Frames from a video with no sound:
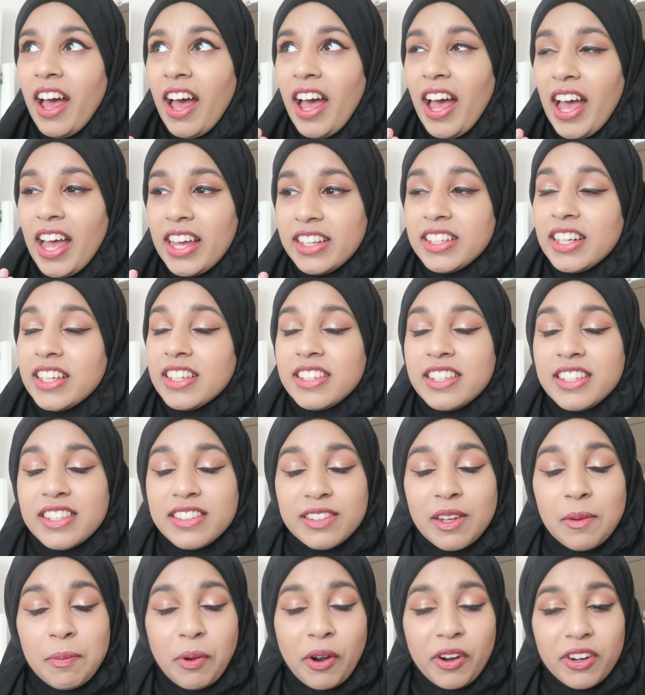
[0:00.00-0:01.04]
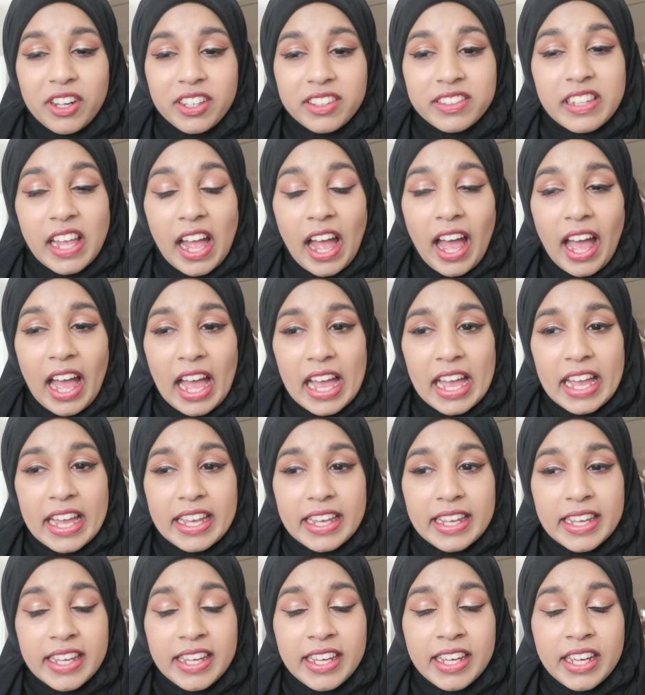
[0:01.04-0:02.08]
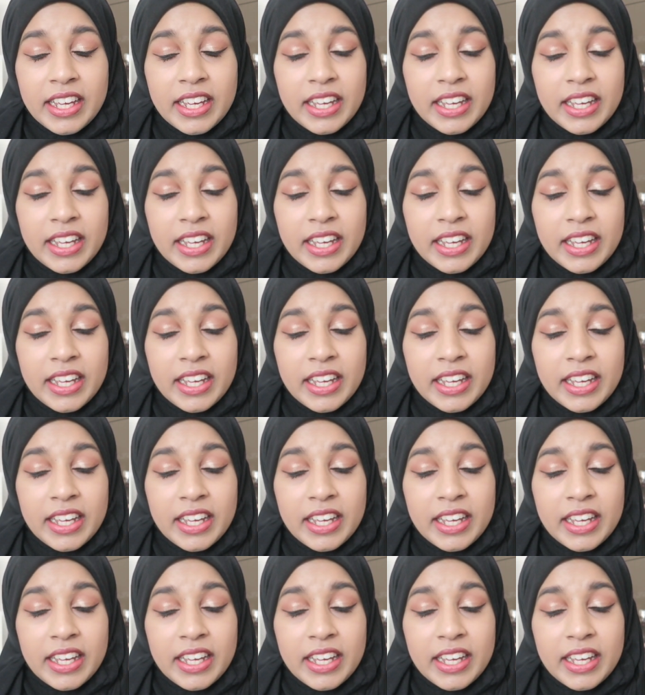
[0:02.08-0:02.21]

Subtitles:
and these are products that I